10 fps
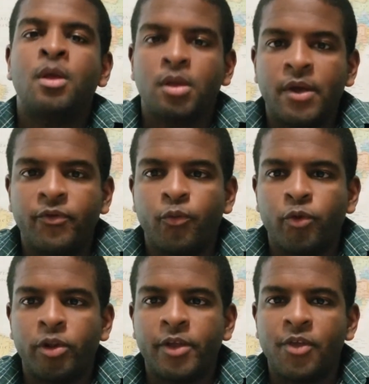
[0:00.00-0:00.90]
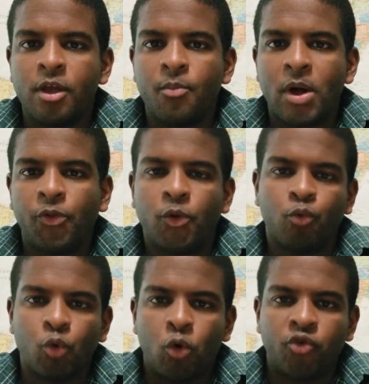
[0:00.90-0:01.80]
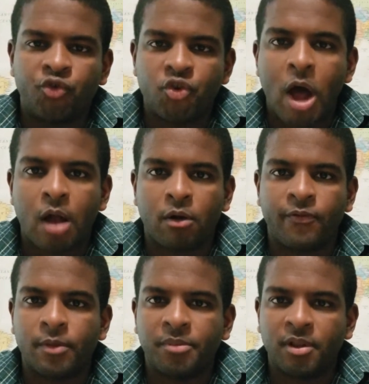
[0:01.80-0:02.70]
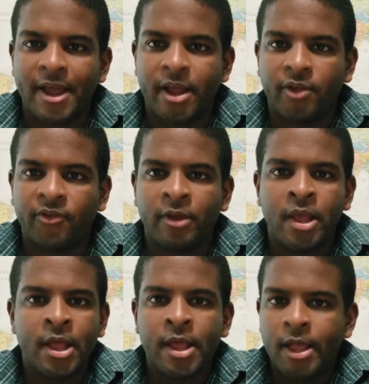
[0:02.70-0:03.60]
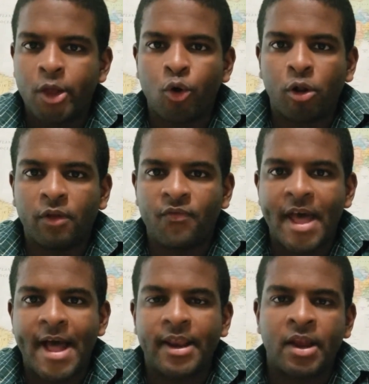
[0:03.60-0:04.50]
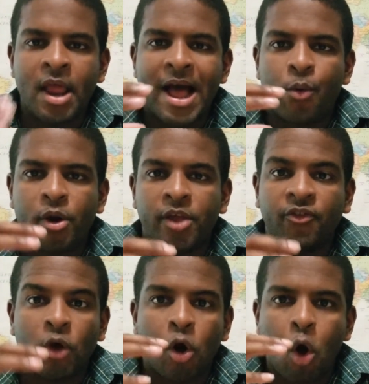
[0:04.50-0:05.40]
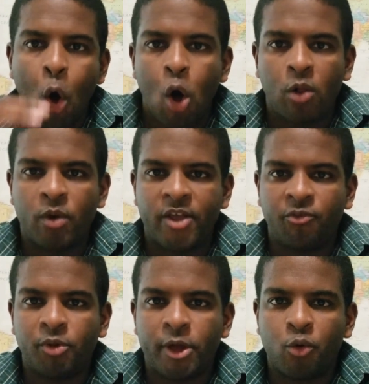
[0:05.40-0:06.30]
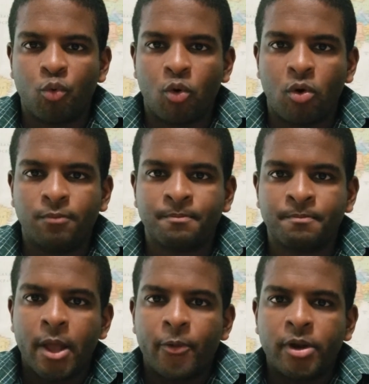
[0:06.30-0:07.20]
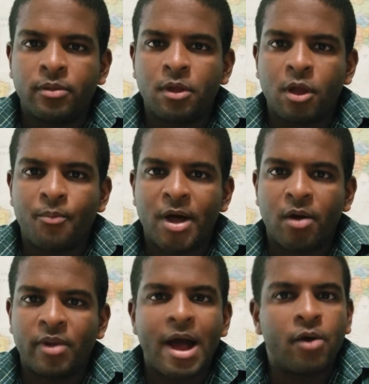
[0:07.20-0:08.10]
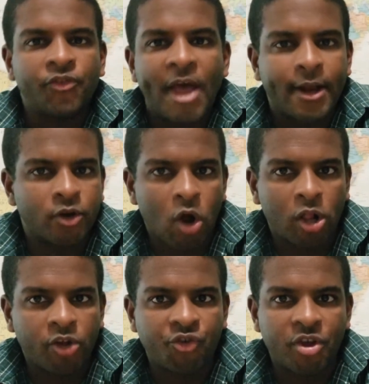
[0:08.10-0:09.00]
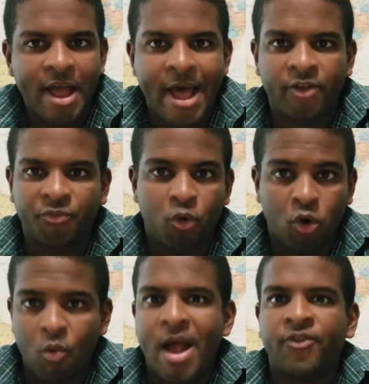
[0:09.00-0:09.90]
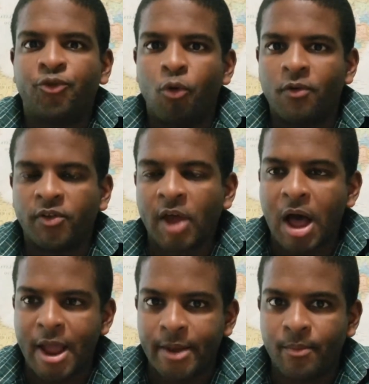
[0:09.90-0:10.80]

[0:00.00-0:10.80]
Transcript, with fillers: you have to really think about the role geography plays in all of that and how it has always played a role. And when you think about how technology has progressed over time,